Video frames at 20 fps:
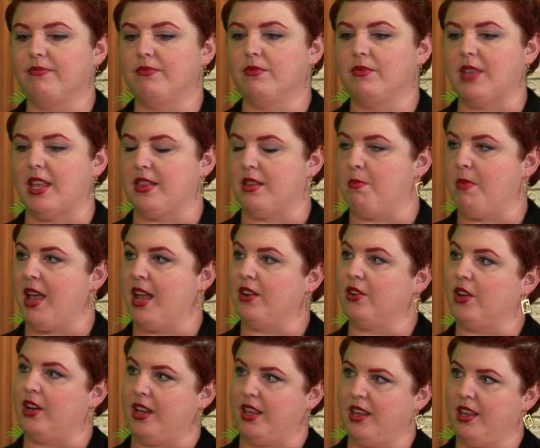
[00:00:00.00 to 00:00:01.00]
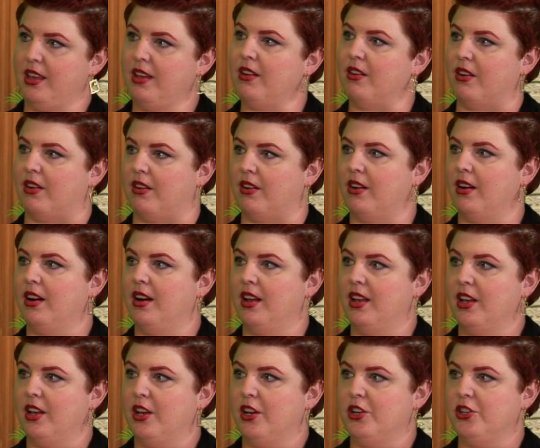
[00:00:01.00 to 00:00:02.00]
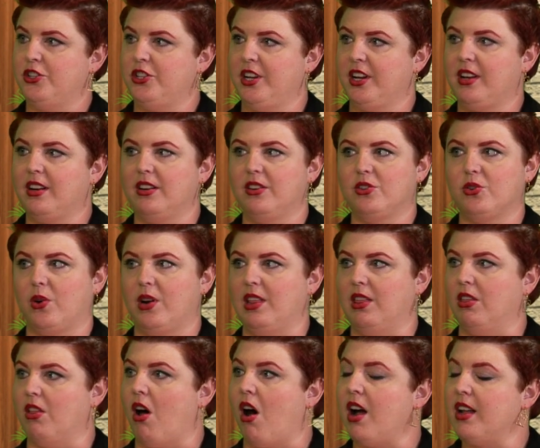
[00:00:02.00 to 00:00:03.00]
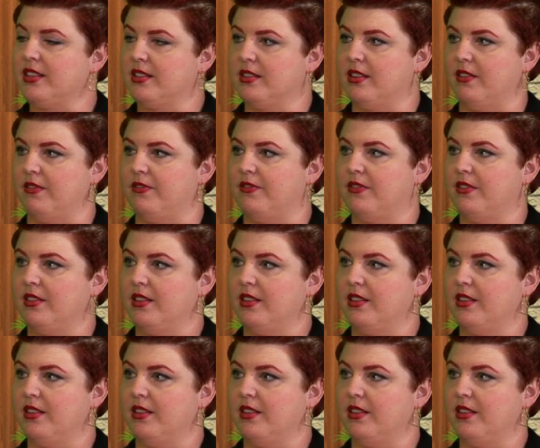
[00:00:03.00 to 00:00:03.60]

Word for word: that the man could hear, she could enjoy lots of